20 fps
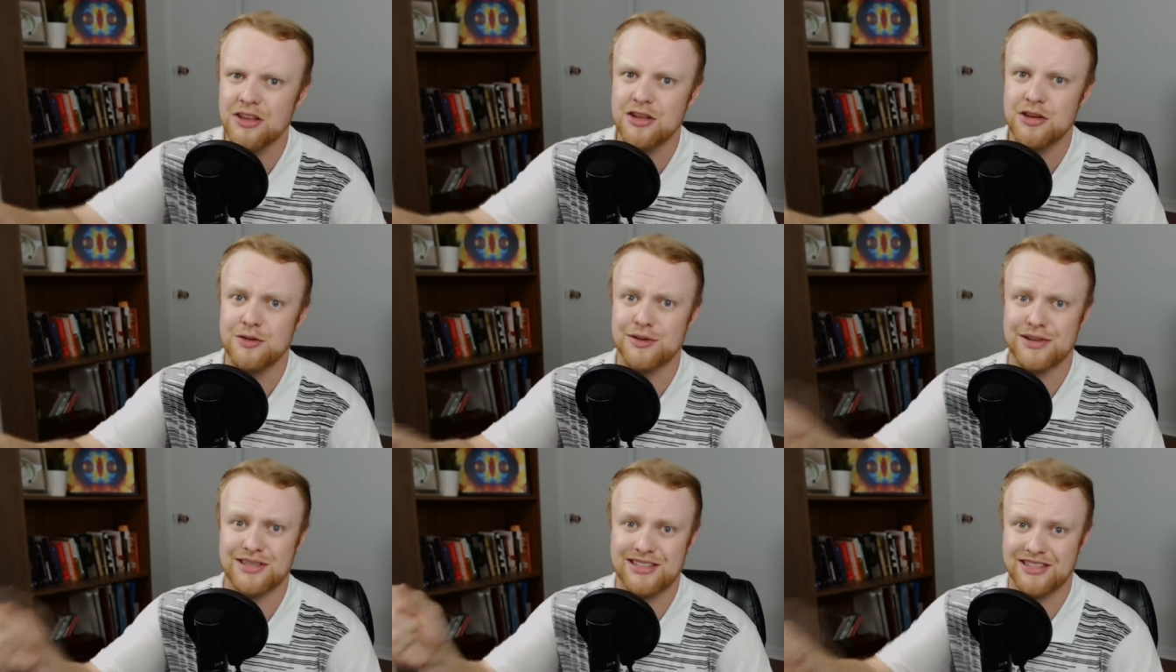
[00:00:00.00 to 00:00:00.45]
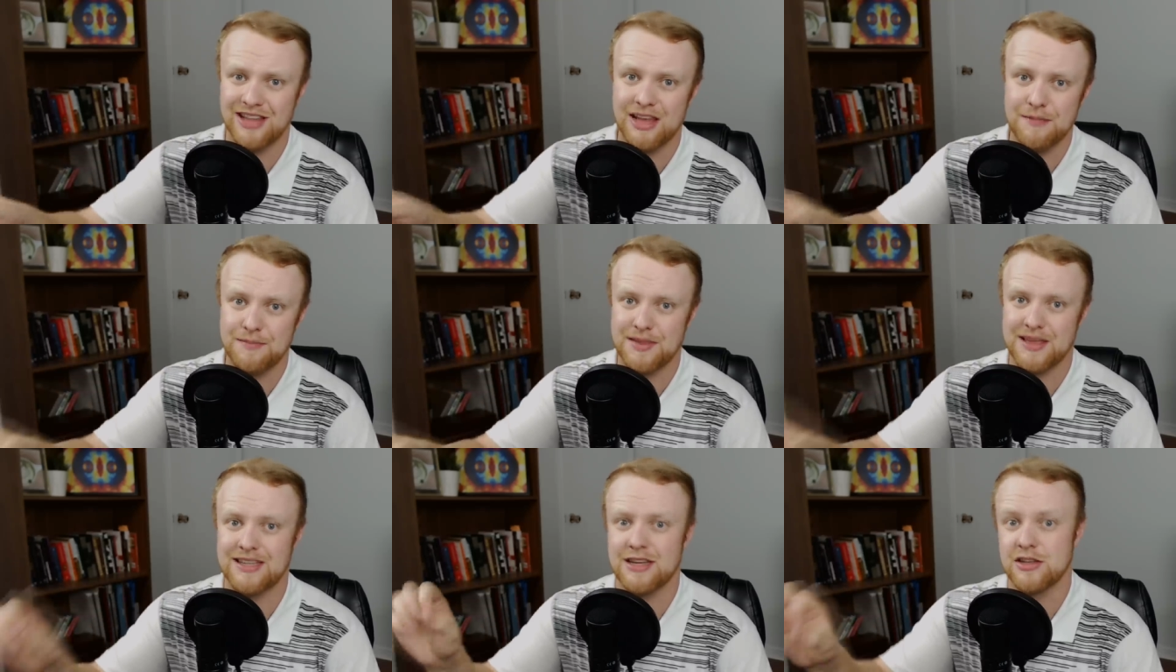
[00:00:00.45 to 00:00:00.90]
you a
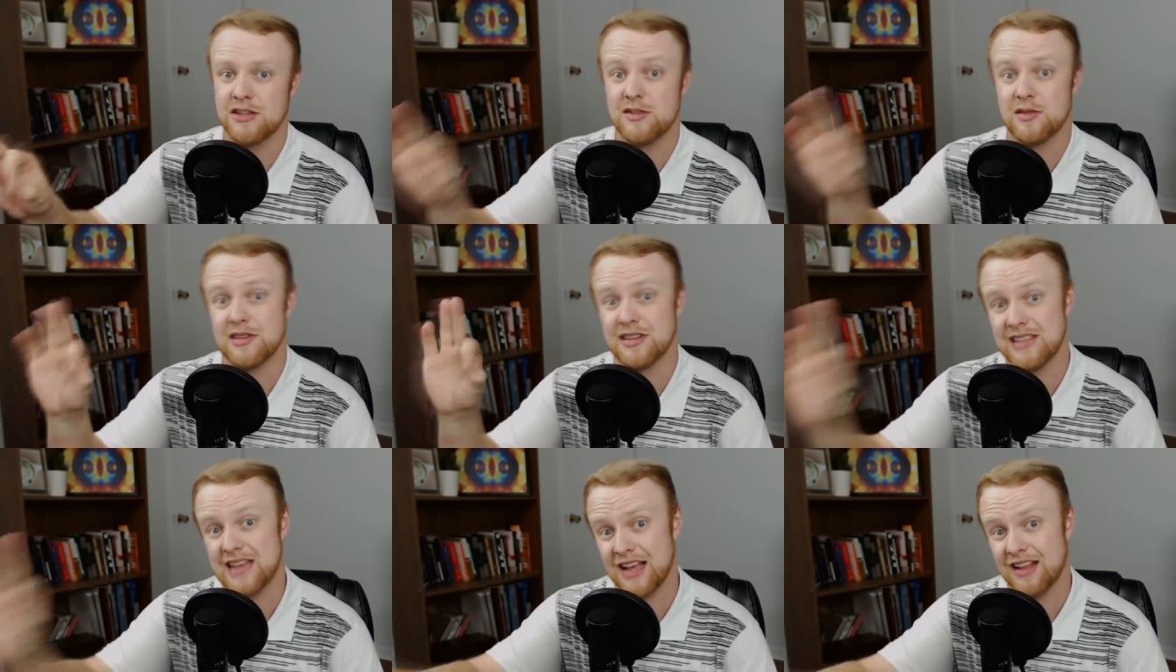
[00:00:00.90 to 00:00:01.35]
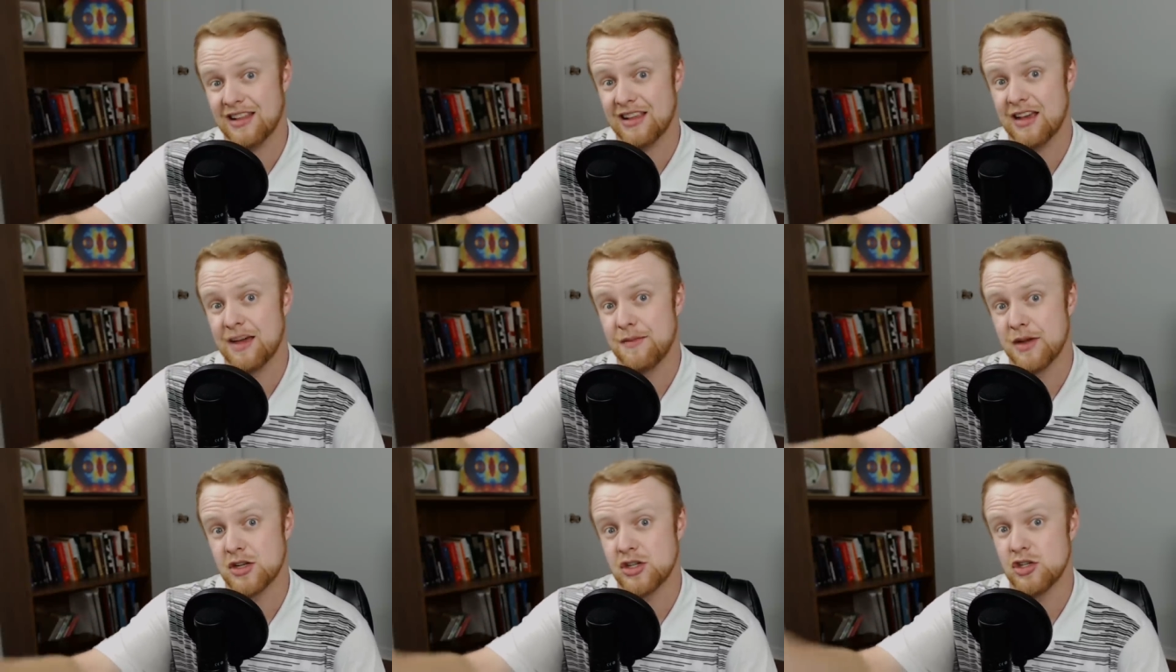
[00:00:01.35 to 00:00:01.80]
slip that tells you exactly
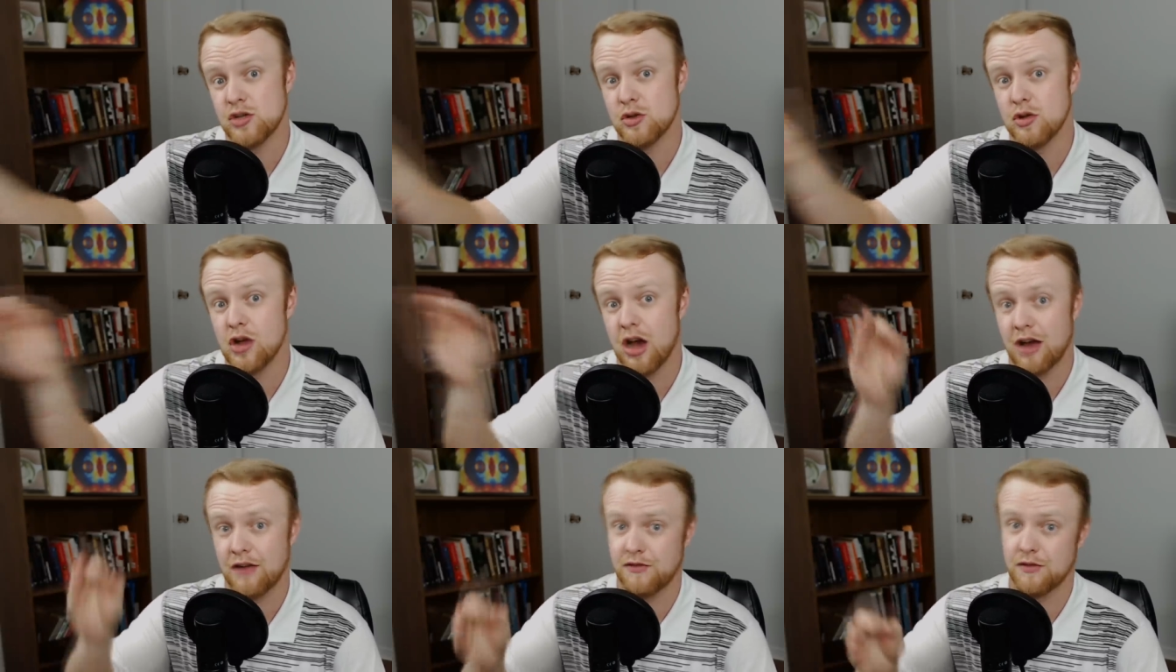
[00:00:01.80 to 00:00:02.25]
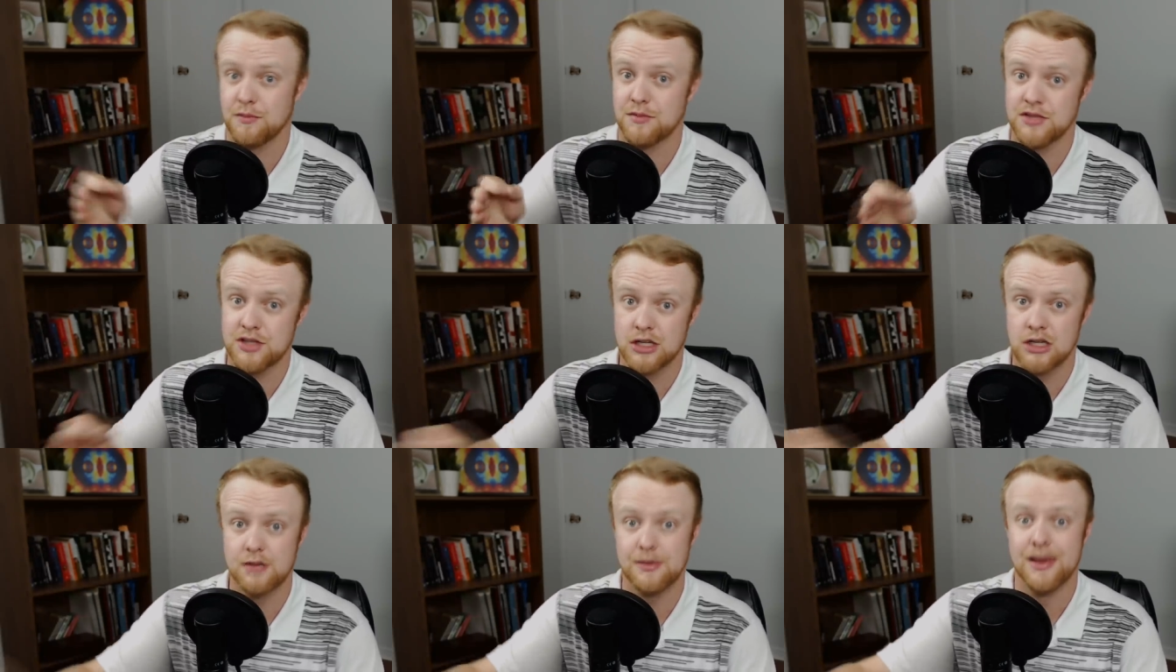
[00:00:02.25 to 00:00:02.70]
how much you got from
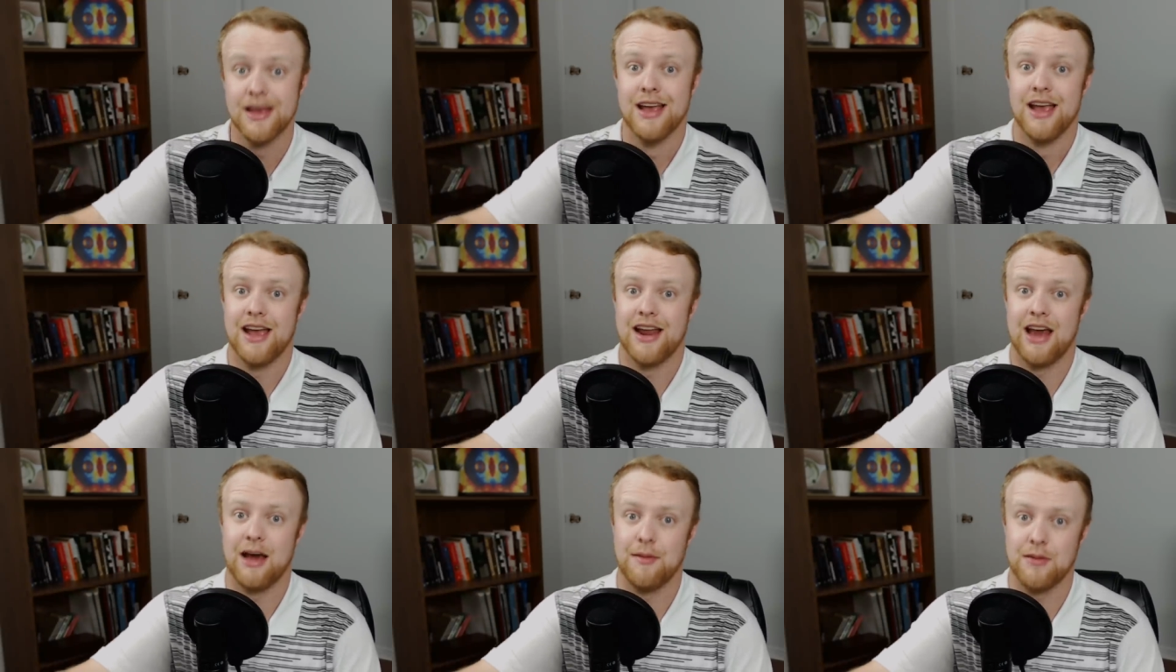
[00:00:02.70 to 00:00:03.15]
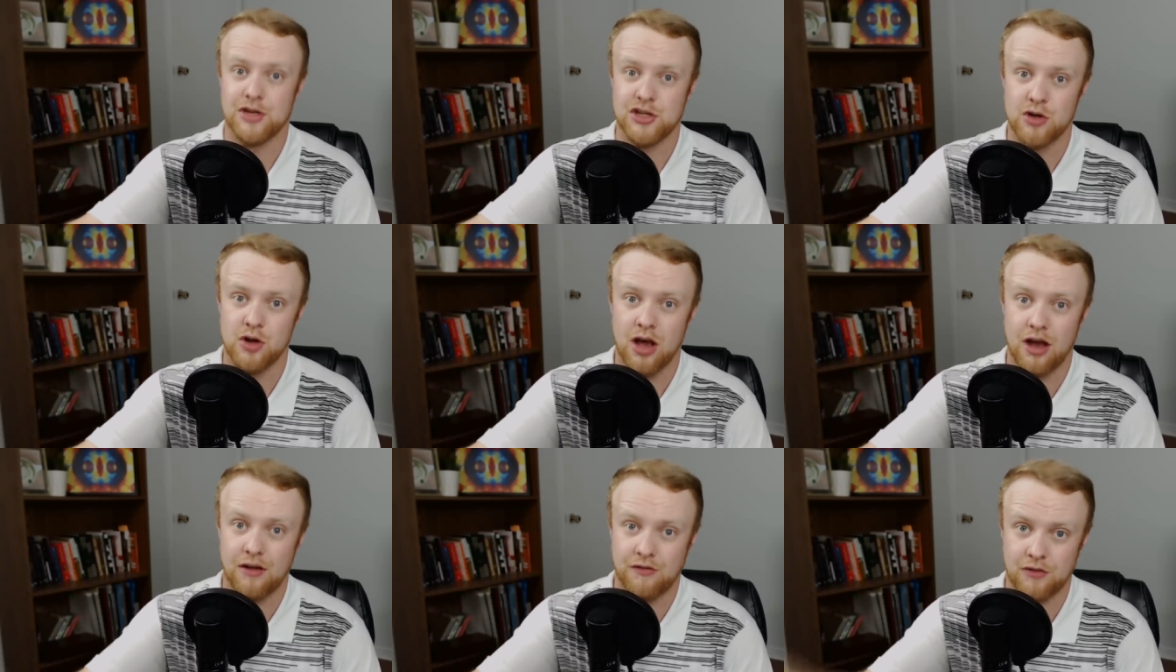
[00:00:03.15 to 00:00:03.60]
CERB and how much you
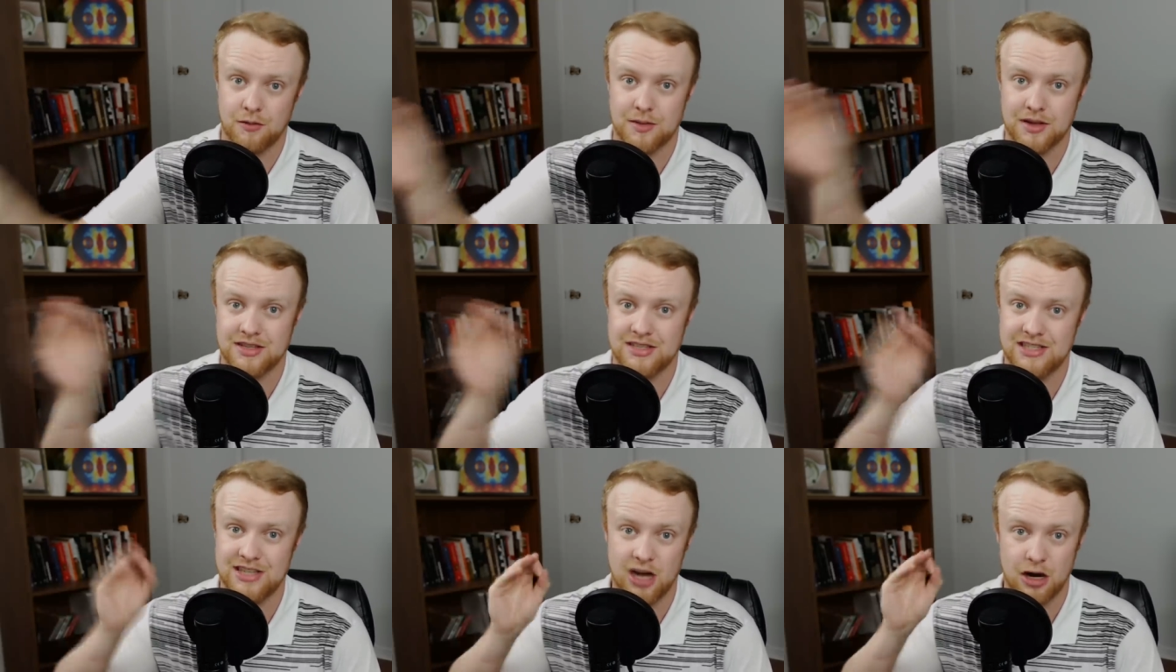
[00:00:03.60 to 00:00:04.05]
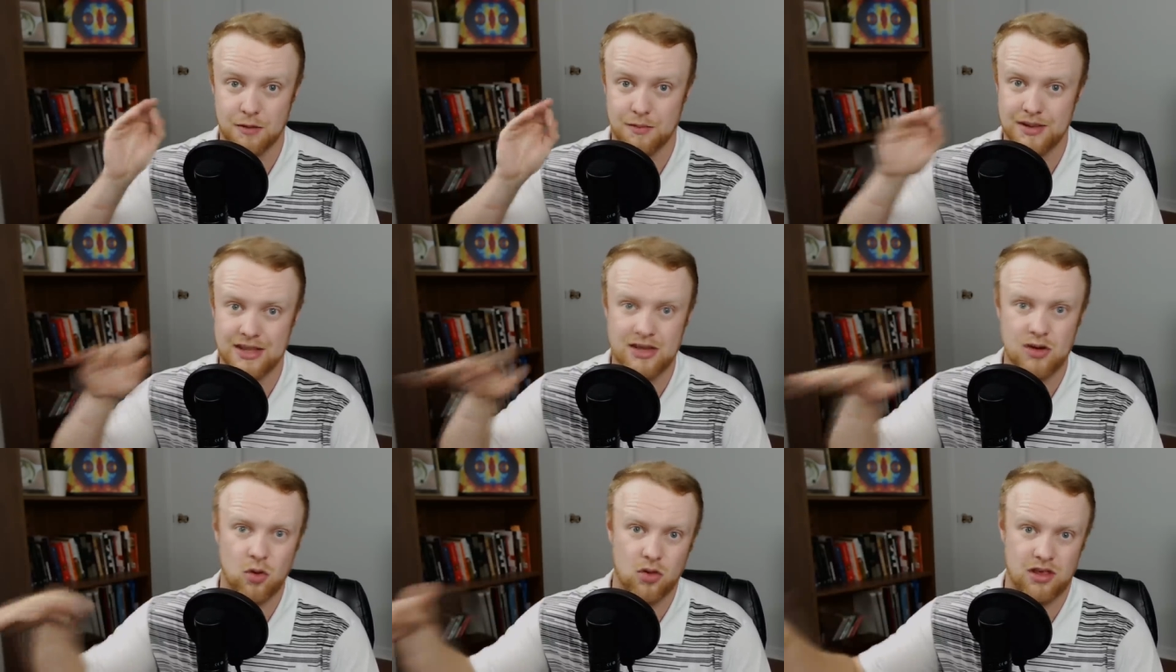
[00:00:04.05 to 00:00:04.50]
got from a
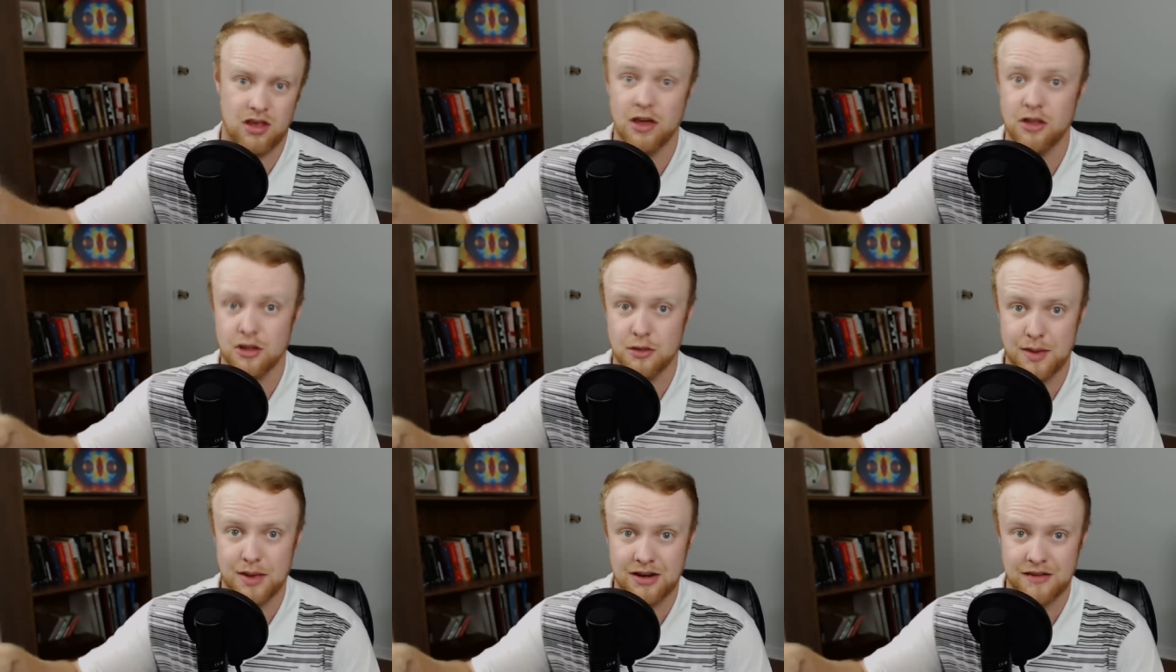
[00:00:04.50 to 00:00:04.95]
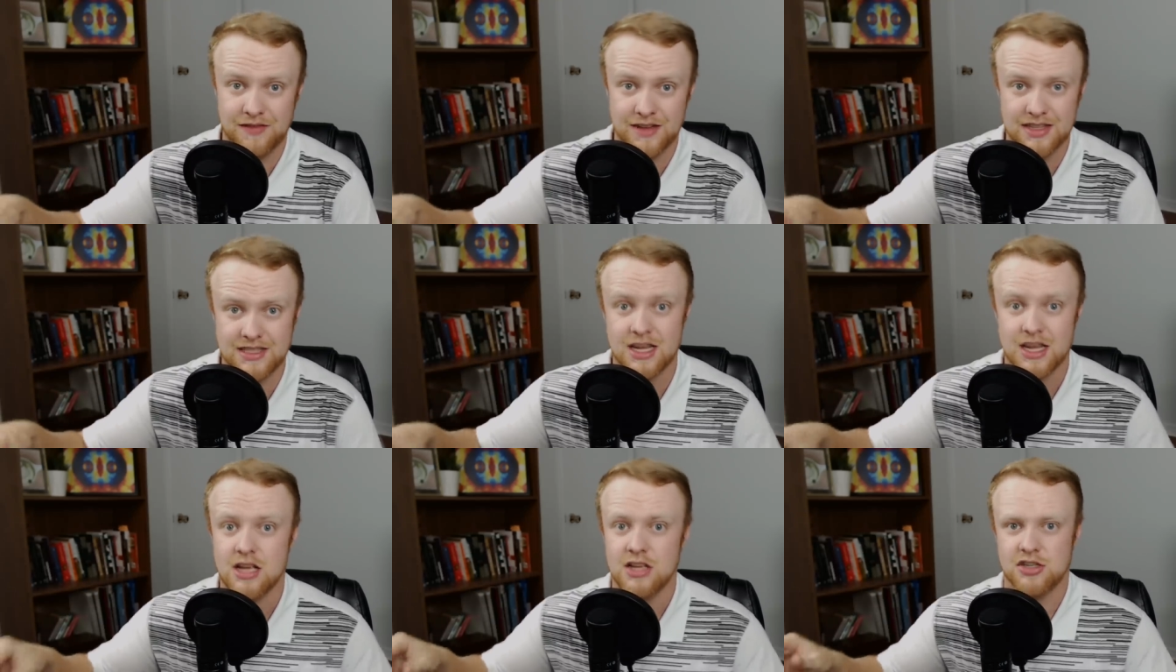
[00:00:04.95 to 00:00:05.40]
CRB or the other benefits.